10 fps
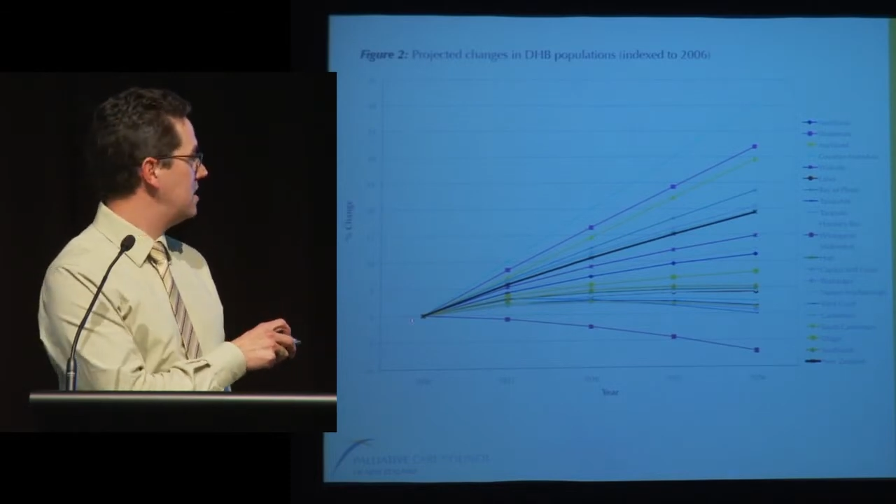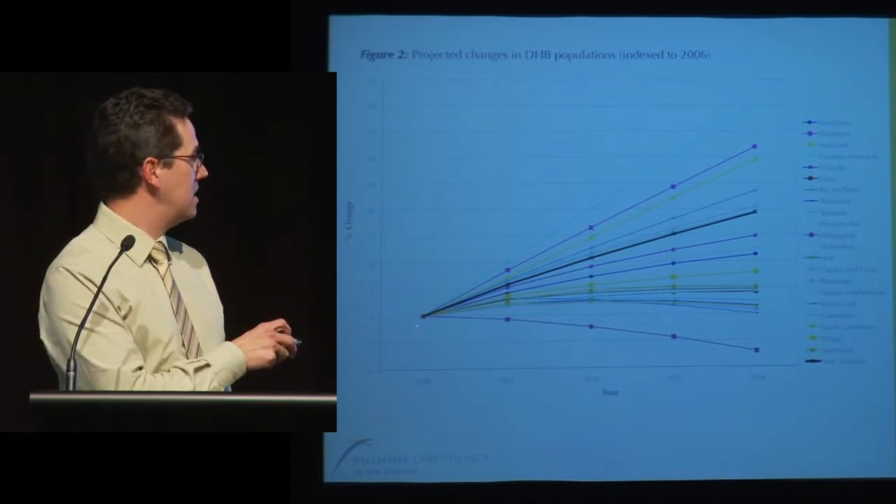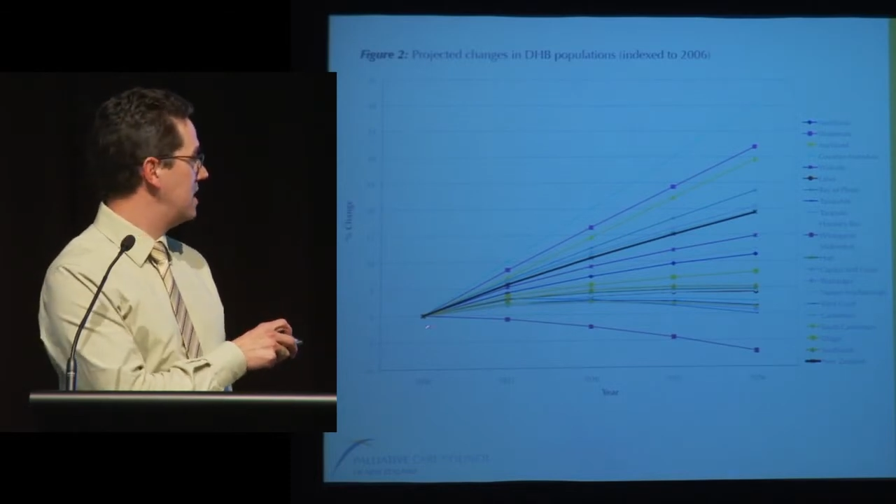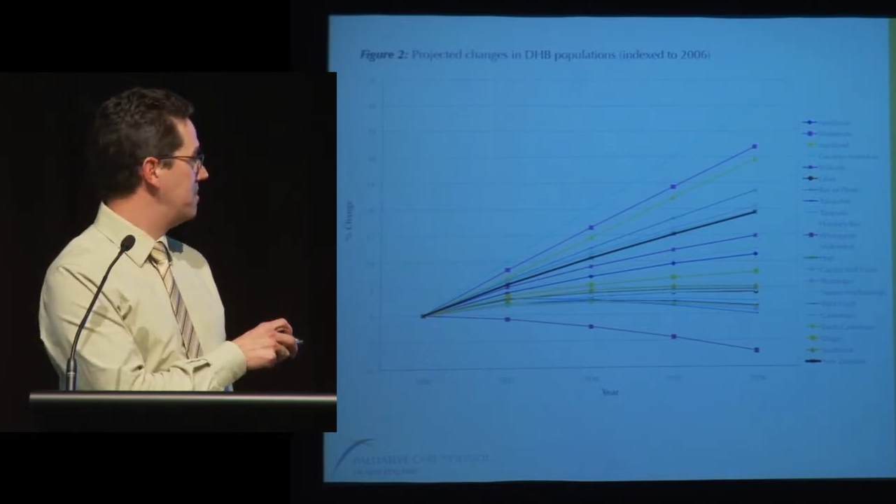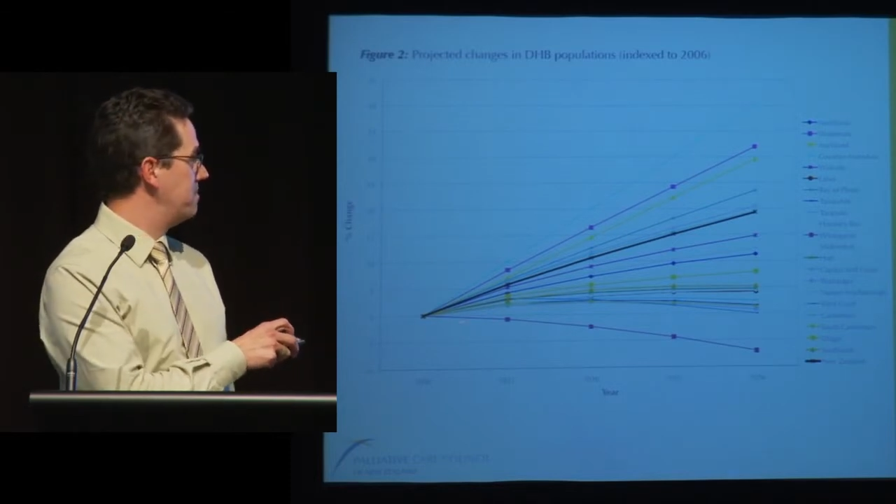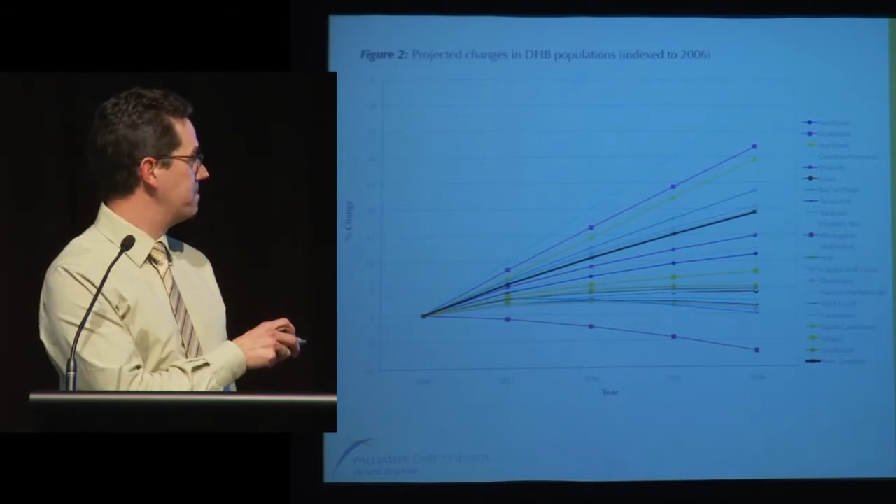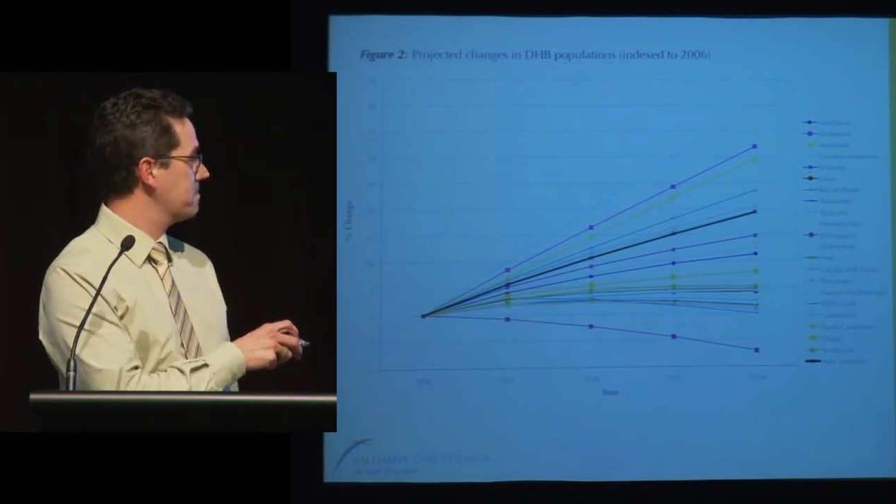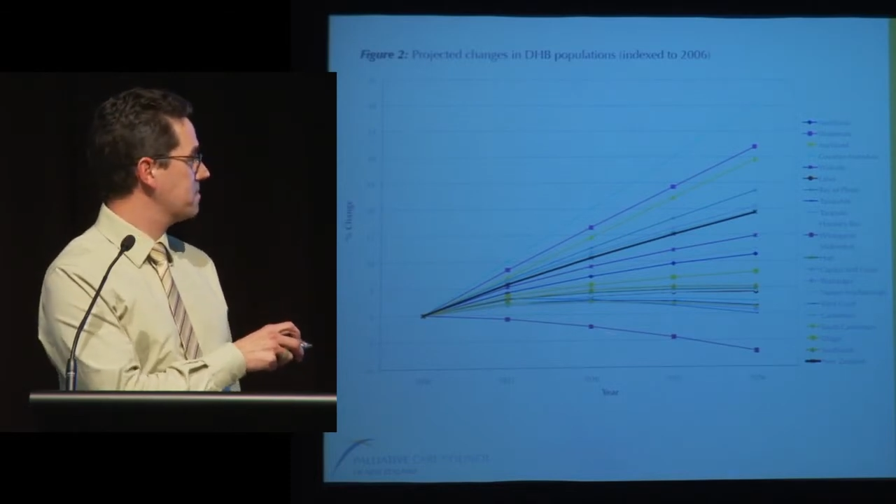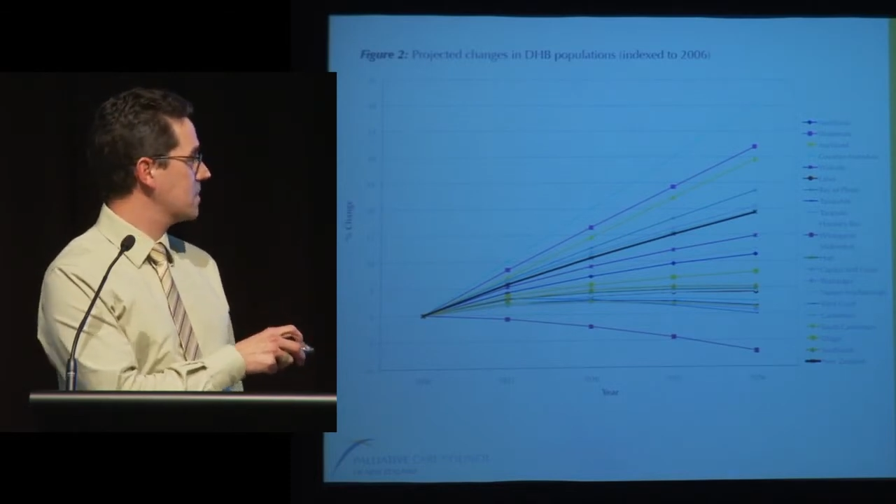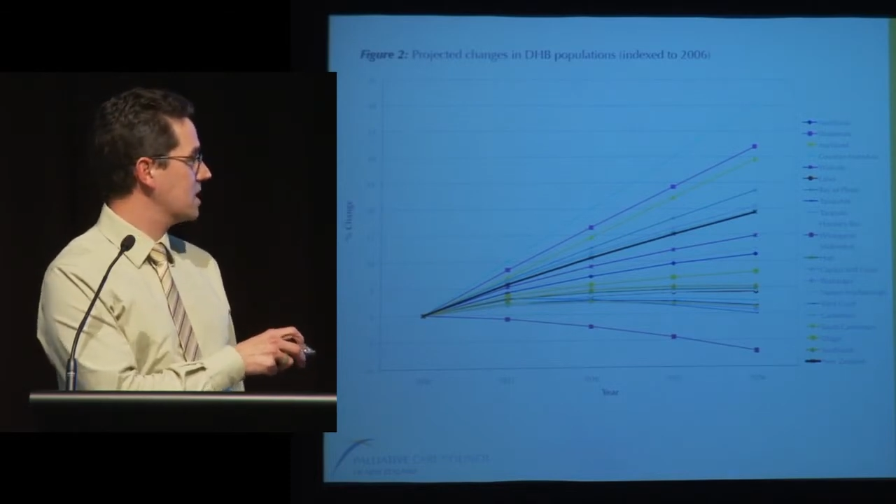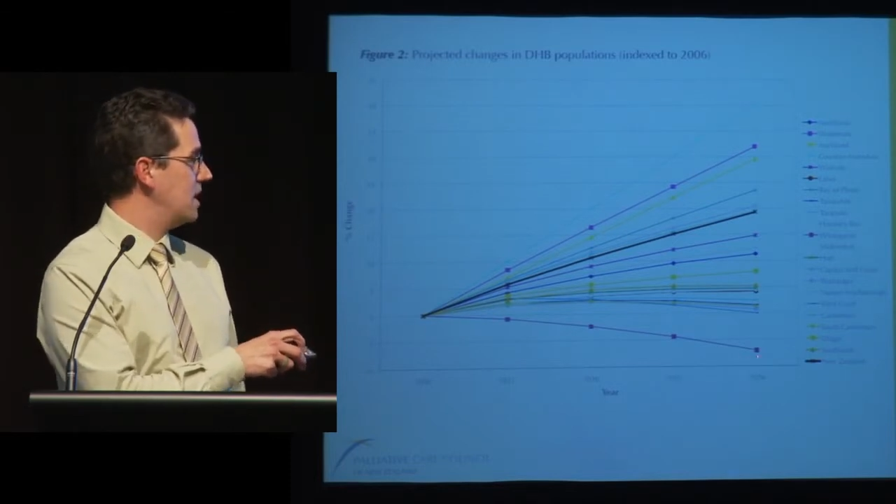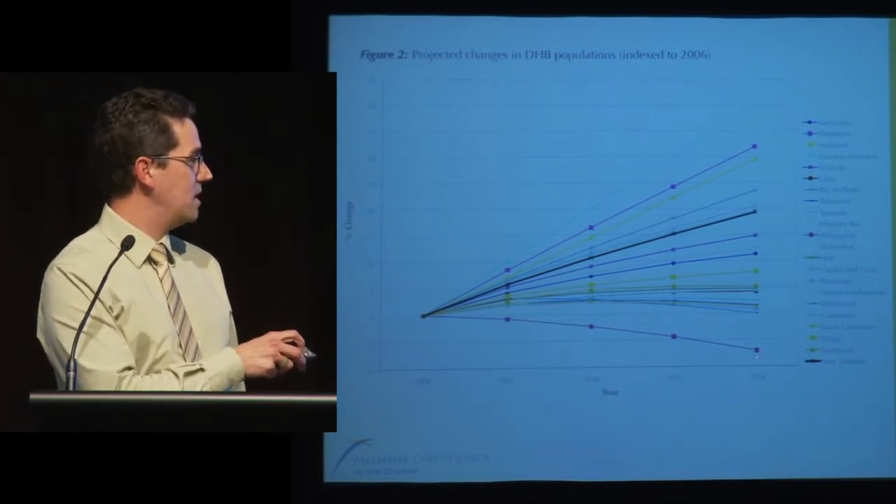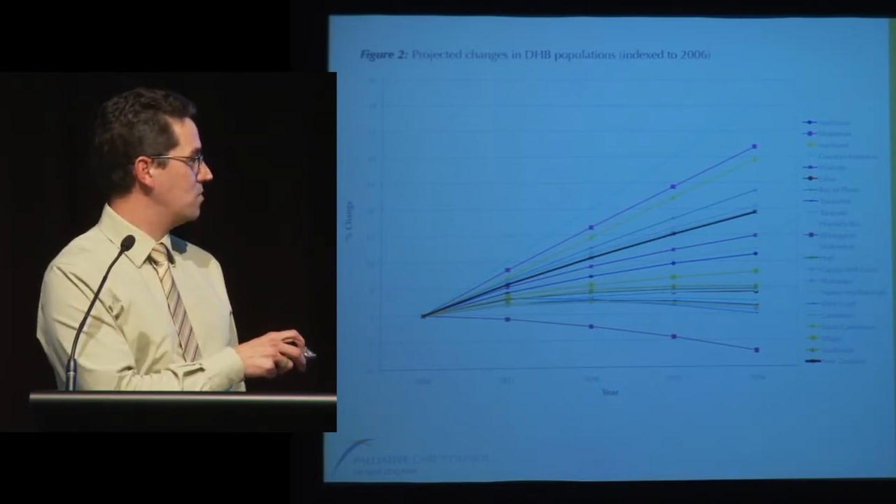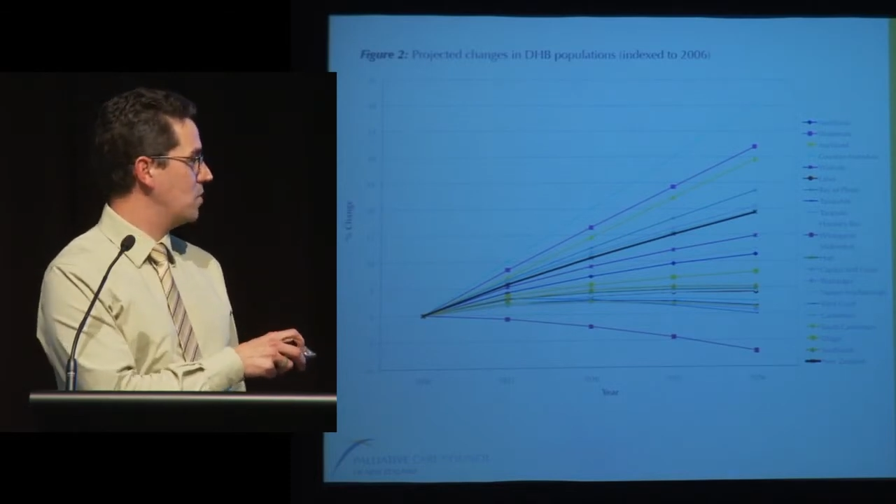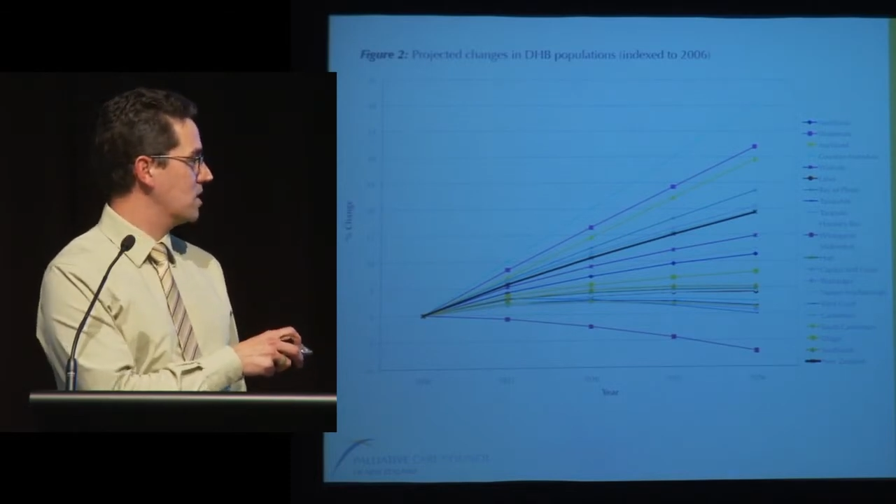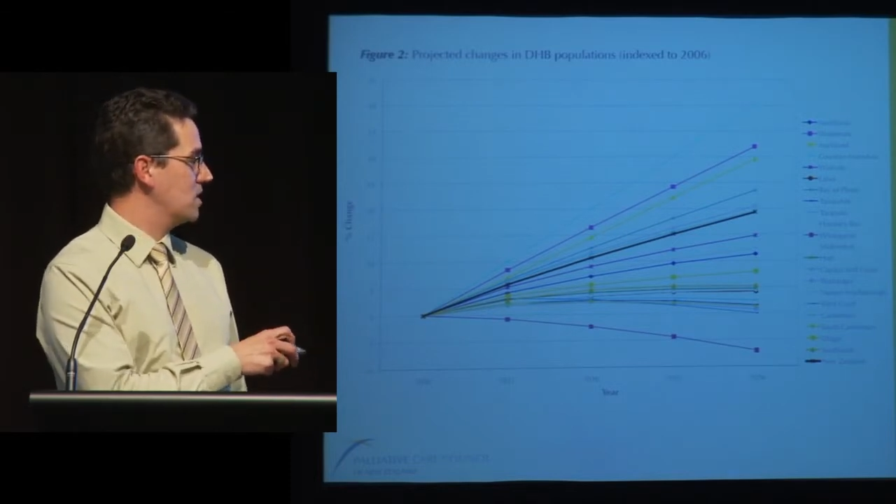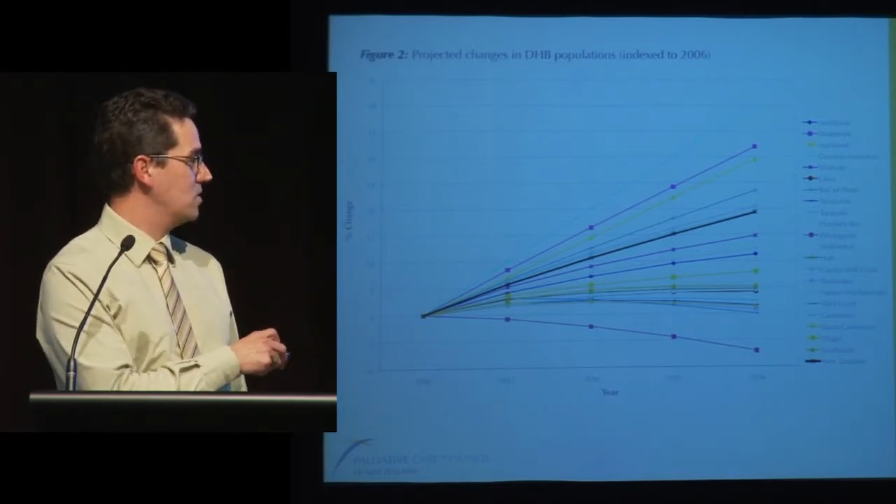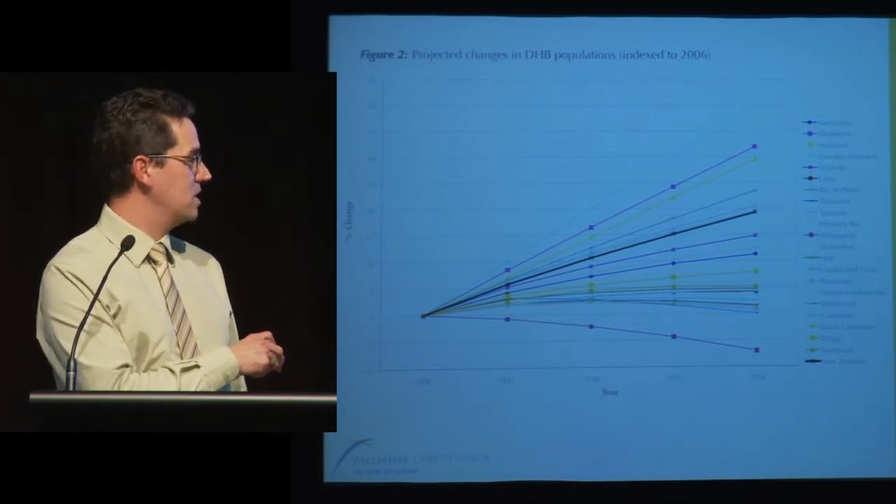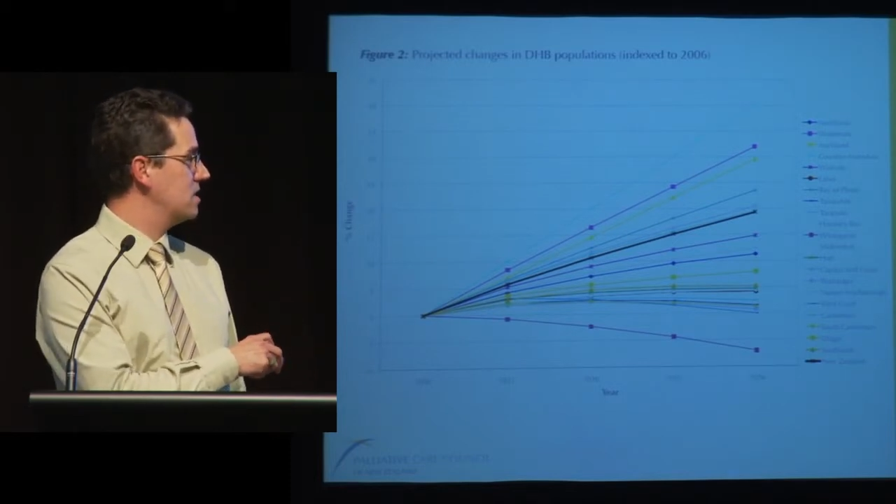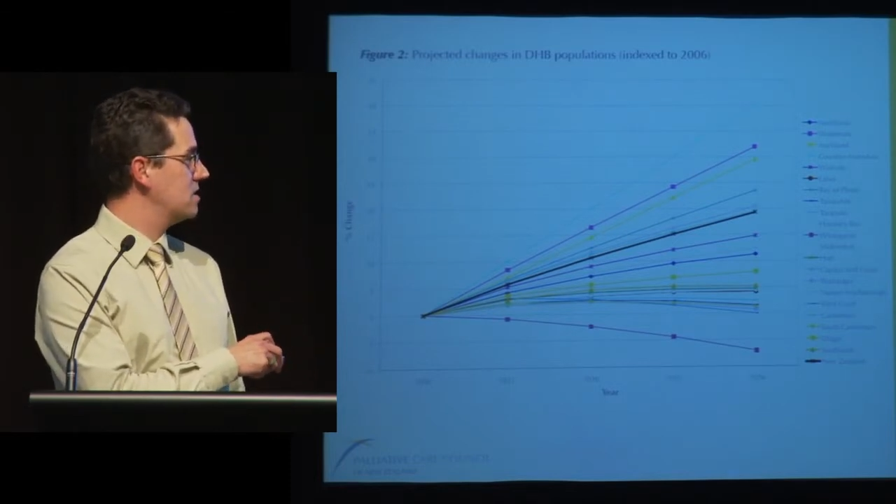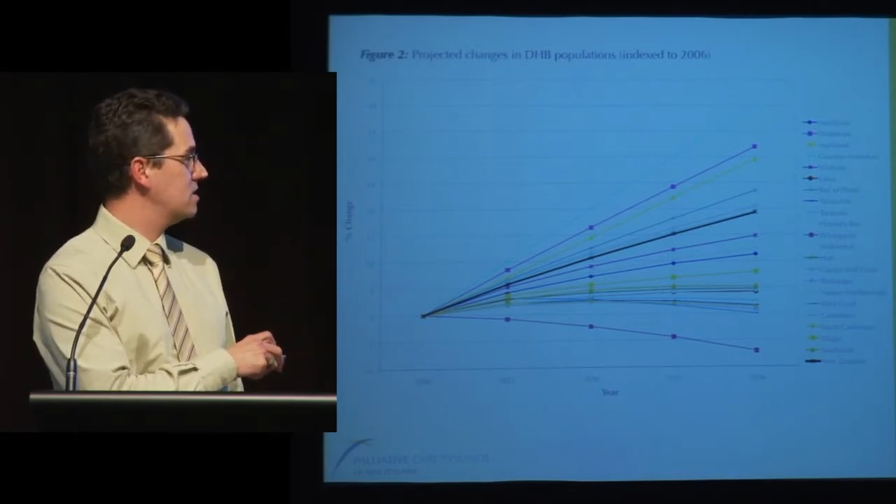and Wanganui